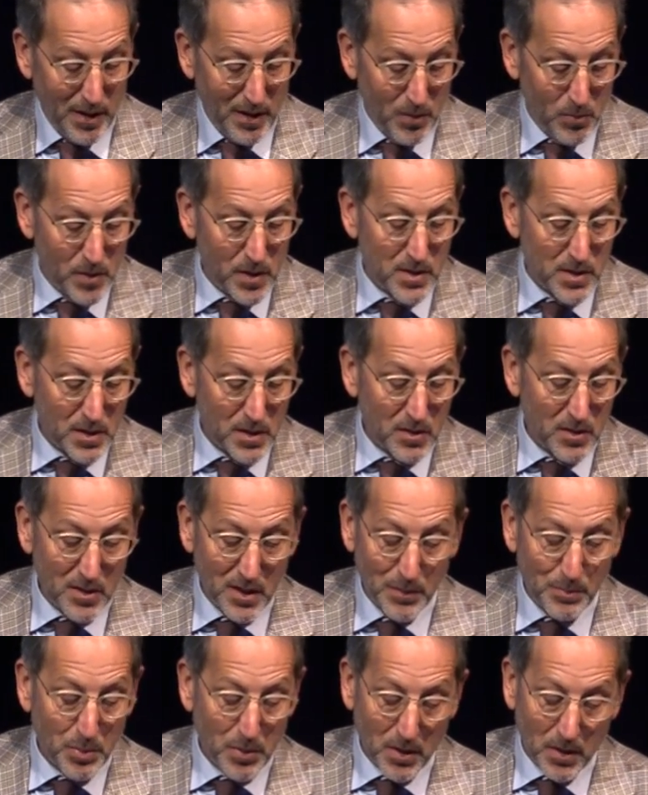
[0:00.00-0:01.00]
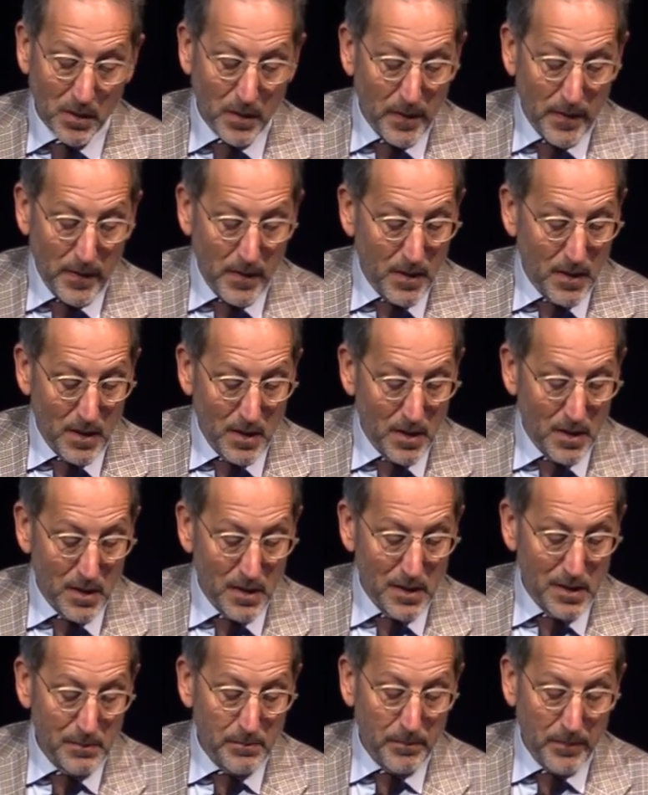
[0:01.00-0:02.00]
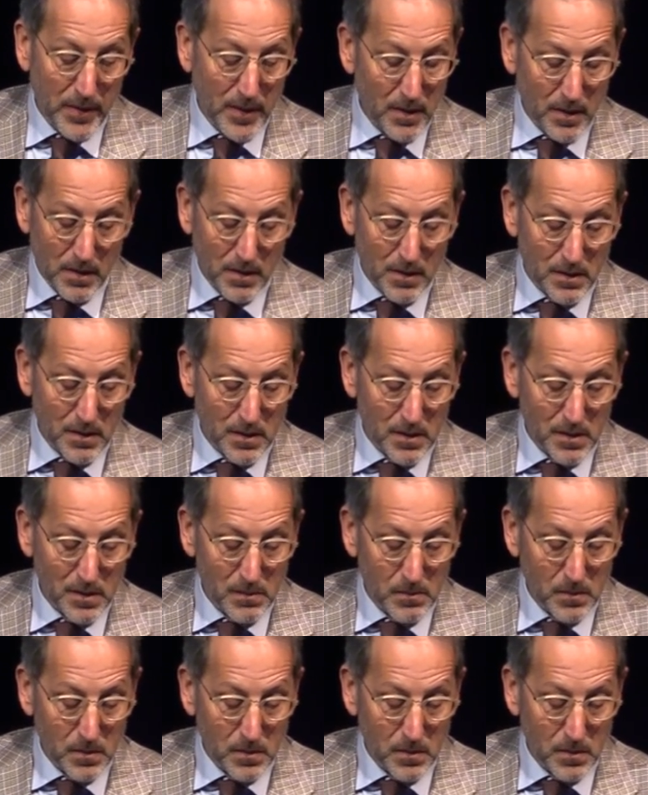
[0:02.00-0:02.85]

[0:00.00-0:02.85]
And the ones that are deeper, um, uh,